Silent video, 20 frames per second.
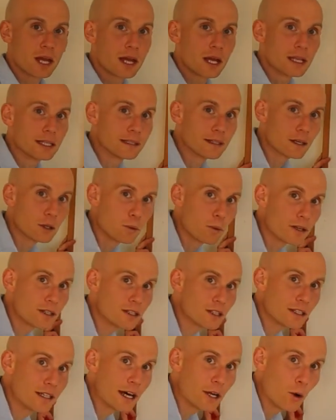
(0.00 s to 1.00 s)

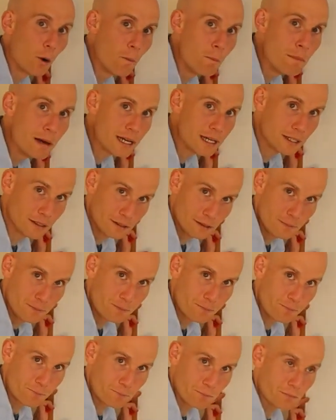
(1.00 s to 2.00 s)
Liquids get omitted,
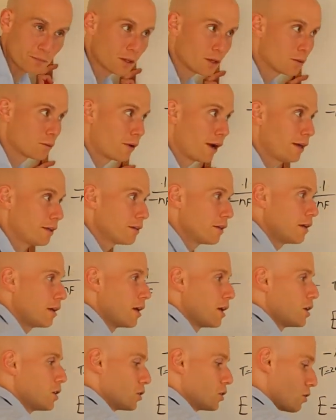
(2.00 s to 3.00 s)
right?
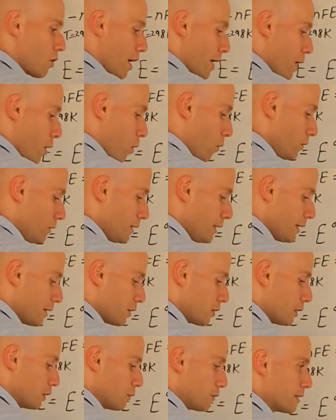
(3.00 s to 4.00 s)
So I only
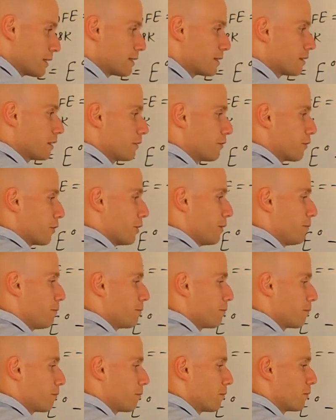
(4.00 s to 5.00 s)
include the silver,
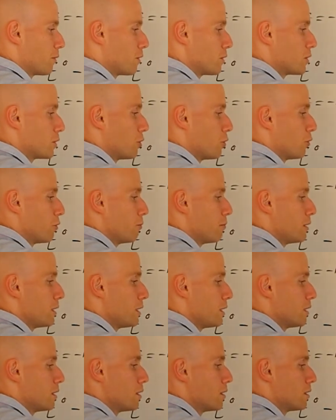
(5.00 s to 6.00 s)
so it will
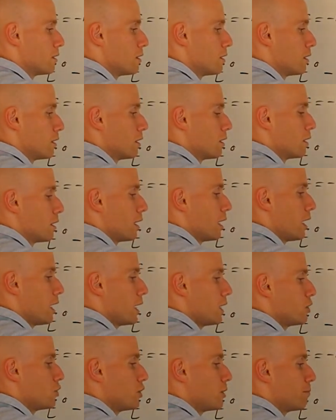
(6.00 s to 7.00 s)
be
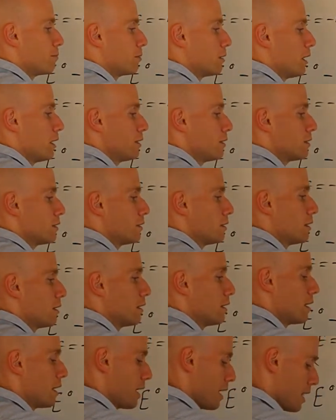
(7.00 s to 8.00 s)
Ag+.
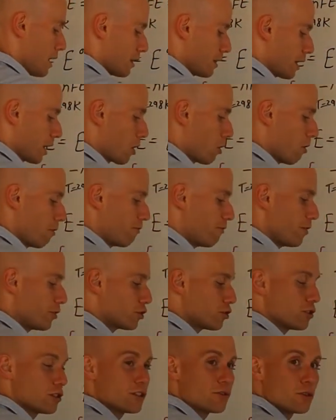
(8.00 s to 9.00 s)
The
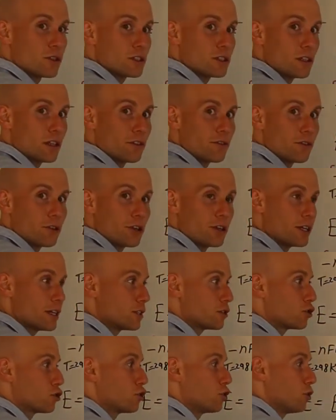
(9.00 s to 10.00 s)
coefficients for silver
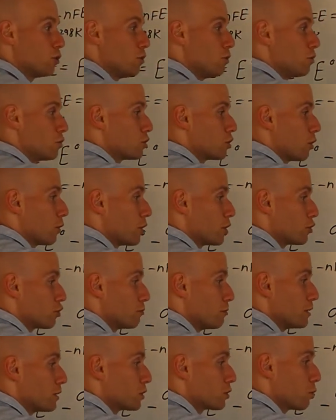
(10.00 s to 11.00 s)
is 2, so it
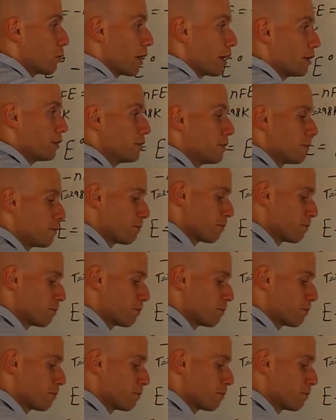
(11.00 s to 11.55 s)
should be squared.